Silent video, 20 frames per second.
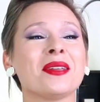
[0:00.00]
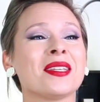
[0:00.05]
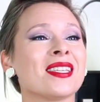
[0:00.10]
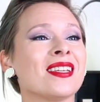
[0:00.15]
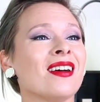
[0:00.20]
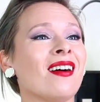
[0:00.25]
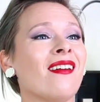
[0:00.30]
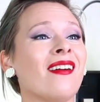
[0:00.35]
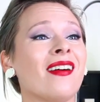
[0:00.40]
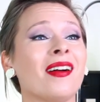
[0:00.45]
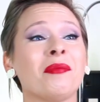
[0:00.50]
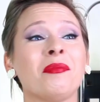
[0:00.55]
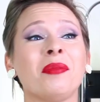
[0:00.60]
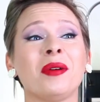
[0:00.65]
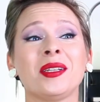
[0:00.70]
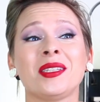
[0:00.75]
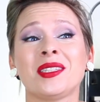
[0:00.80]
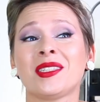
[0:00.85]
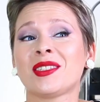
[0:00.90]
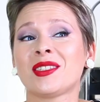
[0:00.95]
bizarre,
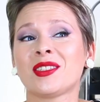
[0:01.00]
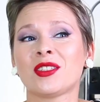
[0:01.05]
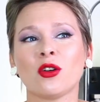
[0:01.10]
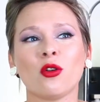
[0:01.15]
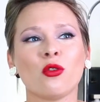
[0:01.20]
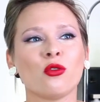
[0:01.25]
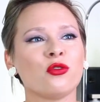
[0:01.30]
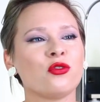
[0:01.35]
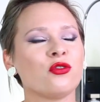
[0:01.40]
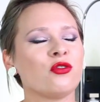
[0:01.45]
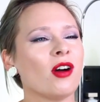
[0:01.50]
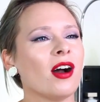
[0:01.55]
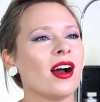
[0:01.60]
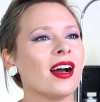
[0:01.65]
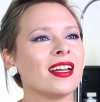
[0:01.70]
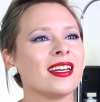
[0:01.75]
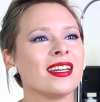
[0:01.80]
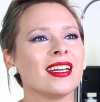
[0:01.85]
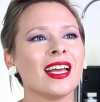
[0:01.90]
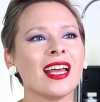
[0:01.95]
but so
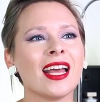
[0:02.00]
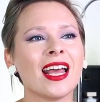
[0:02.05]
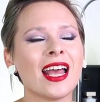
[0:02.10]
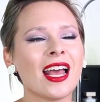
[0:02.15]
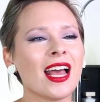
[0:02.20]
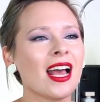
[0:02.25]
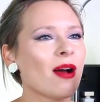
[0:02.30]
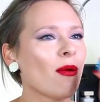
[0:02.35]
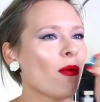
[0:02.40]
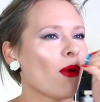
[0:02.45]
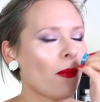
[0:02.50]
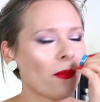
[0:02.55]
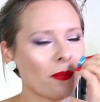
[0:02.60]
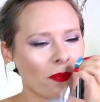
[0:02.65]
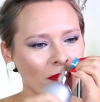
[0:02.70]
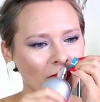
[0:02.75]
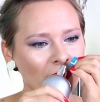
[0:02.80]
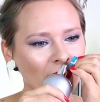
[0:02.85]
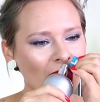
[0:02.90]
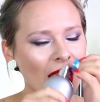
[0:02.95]
fun.
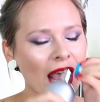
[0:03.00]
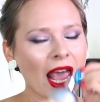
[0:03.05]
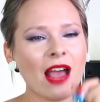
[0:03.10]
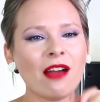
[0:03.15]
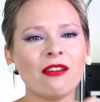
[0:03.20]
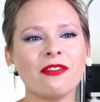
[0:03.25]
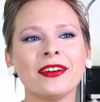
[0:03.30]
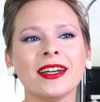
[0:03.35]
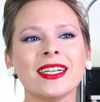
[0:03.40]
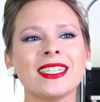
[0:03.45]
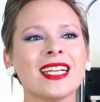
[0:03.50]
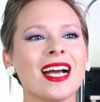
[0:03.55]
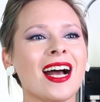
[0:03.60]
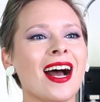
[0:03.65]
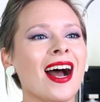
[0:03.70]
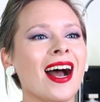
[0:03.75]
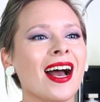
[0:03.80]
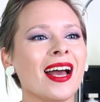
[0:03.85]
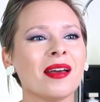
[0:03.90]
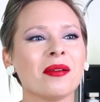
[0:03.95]
Every
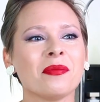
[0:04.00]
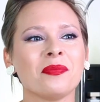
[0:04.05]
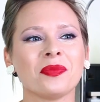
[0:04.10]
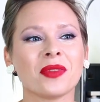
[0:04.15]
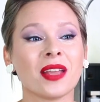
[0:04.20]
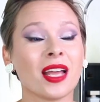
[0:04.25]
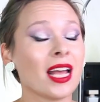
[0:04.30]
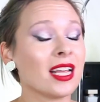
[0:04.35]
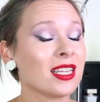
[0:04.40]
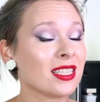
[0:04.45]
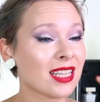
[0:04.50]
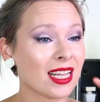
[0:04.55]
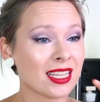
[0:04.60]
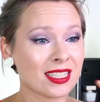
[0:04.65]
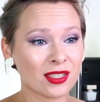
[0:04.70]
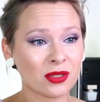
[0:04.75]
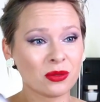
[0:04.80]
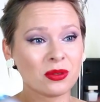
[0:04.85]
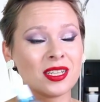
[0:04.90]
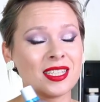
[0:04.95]
time,
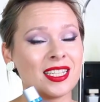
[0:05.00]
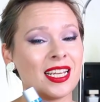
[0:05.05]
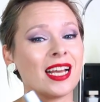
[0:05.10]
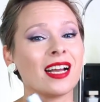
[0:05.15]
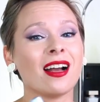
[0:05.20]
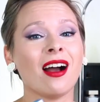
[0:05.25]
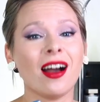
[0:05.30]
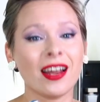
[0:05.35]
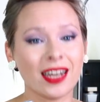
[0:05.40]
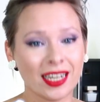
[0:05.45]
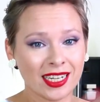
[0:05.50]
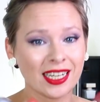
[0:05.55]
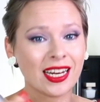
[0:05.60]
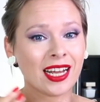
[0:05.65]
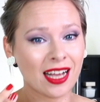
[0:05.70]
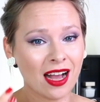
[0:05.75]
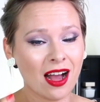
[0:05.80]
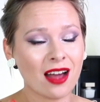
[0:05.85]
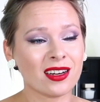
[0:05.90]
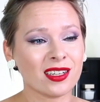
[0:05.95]
as soon as I got it, and
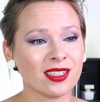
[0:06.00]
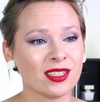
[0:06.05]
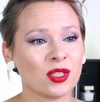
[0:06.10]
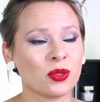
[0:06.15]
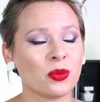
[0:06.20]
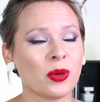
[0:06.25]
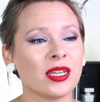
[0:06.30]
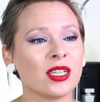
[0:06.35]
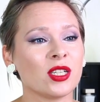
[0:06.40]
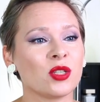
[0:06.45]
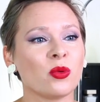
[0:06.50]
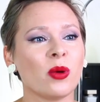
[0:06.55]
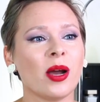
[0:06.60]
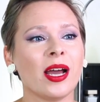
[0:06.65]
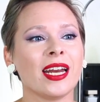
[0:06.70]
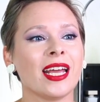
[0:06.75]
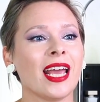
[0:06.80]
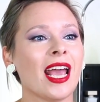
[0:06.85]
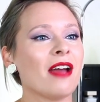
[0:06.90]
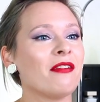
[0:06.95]
I got it in
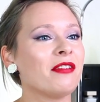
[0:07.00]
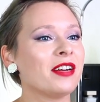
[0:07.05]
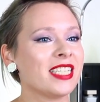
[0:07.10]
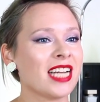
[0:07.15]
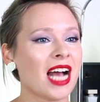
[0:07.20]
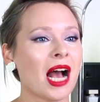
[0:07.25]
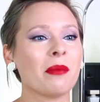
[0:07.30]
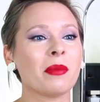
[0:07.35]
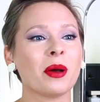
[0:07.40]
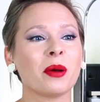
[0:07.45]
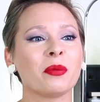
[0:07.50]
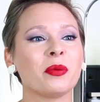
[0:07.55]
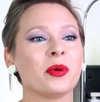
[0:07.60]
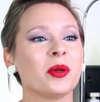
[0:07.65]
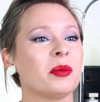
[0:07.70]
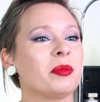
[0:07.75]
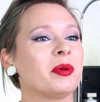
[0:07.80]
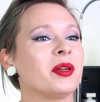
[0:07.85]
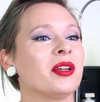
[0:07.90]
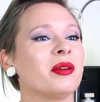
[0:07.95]
2020, every time I
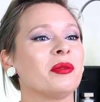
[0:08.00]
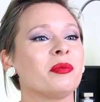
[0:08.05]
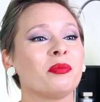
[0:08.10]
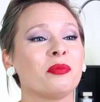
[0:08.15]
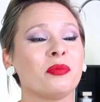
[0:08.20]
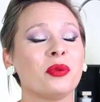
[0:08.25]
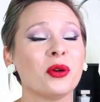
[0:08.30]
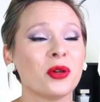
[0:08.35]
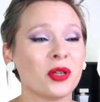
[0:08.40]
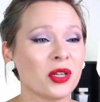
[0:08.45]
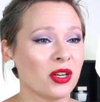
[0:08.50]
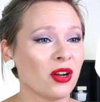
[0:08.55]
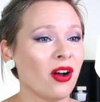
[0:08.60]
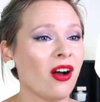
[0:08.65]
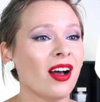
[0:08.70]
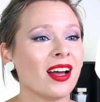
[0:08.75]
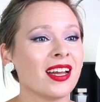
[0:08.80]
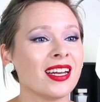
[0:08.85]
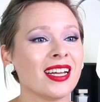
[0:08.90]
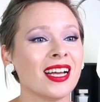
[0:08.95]
put it
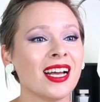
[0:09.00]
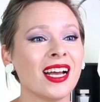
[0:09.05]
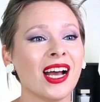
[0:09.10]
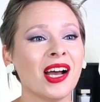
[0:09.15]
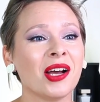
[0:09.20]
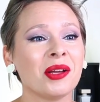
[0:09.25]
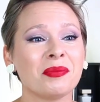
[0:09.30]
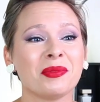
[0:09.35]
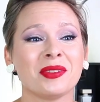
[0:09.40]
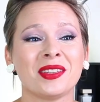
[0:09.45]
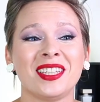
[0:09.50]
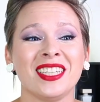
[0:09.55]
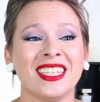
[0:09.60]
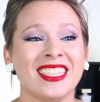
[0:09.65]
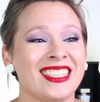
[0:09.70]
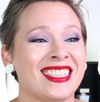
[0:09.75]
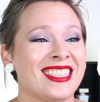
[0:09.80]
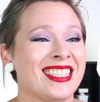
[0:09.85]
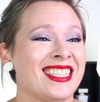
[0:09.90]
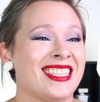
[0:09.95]
on, I'd be,
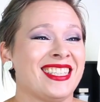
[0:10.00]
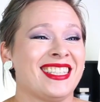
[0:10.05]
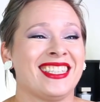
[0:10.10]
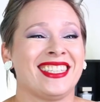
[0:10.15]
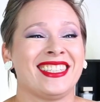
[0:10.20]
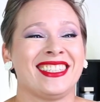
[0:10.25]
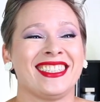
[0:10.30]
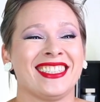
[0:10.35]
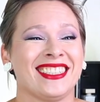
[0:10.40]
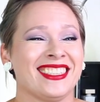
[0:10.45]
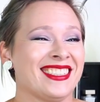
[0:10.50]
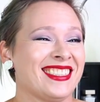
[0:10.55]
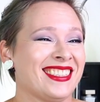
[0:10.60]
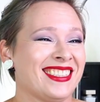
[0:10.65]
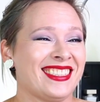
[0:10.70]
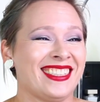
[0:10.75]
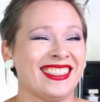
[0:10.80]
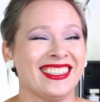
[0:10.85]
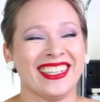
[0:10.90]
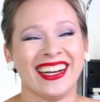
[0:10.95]
this is just
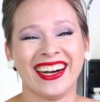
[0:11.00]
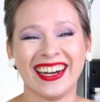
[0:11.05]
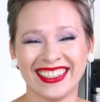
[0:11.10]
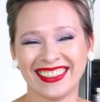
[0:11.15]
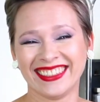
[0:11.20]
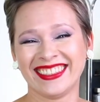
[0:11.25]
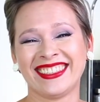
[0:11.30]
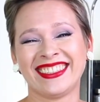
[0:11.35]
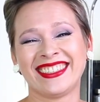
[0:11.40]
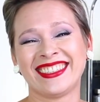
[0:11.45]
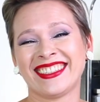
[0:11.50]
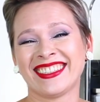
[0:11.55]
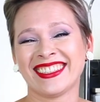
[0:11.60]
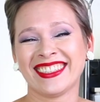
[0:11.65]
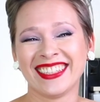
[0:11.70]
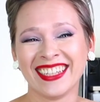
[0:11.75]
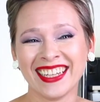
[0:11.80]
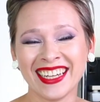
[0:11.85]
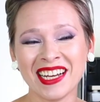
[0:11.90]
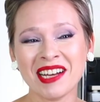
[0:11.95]
nuts.
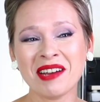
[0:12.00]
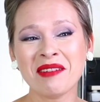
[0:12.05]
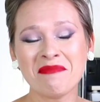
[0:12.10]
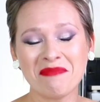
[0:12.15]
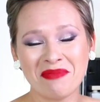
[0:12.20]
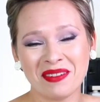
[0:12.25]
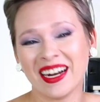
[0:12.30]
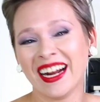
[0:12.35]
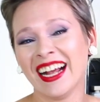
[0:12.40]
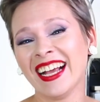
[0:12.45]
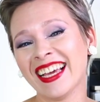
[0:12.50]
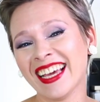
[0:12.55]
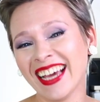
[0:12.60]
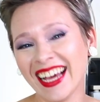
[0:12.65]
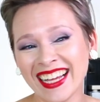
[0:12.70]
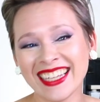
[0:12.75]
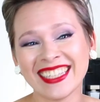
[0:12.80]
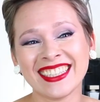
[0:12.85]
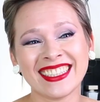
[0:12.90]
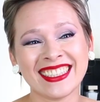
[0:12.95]
But I
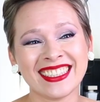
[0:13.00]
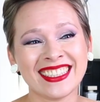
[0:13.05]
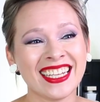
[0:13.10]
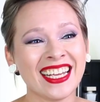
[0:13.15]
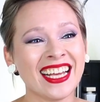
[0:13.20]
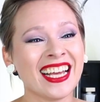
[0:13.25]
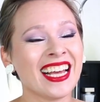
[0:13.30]
guess